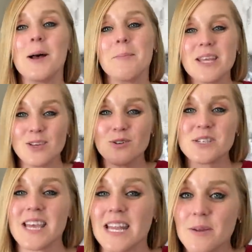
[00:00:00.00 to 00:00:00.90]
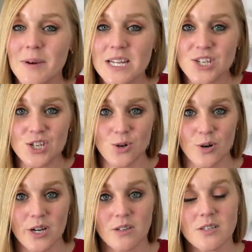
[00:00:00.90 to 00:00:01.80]
But use anybody's
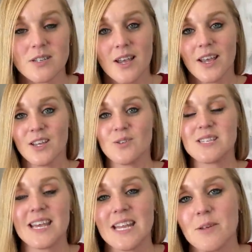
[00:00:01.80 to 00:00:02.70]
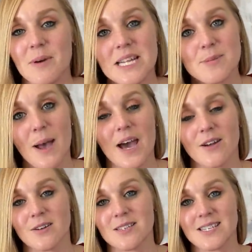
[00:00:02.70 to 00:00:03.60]
tutorials, use anybody's
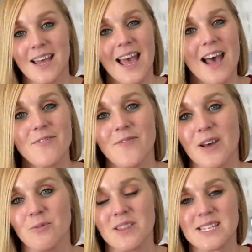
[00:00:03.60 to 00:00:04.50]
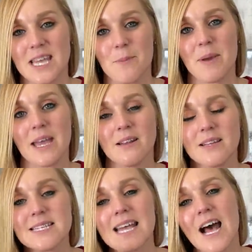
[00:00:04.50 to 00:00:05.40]
patterns, have fun with this campaign.
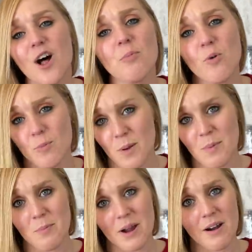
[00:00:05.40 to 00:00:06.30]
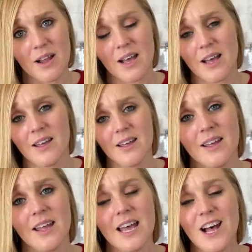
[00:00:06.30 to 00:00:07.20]
Let's help warm up America,
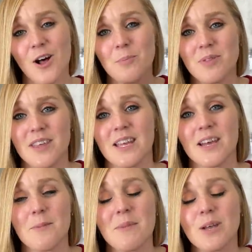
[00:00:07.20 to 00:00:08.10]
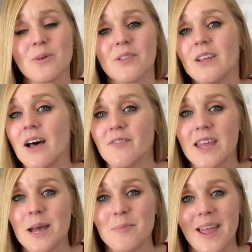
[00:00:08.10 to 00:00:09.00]
help the Made with Love
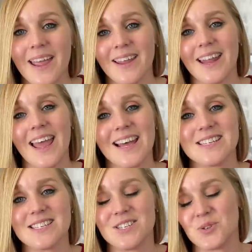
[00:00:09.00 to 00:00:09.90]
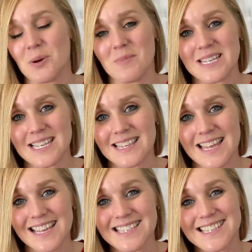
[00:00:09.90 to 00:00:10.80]
campaign and do amazing
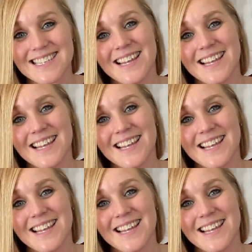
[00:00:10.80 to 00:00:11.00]
things.